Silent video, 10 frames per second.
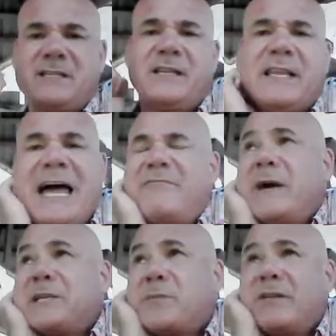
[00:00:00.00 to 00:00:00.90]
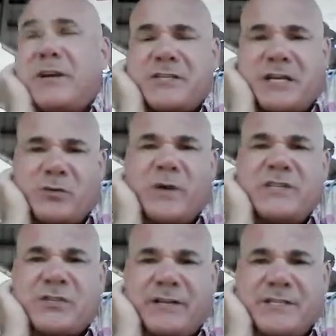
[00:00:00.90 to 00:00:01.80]
lav mics, but I've also got the
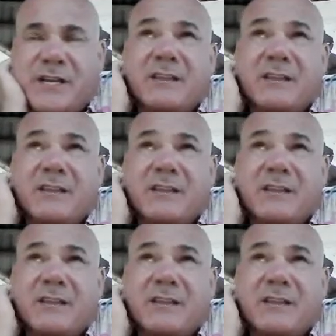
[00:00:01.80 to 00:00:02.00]
windscreens on.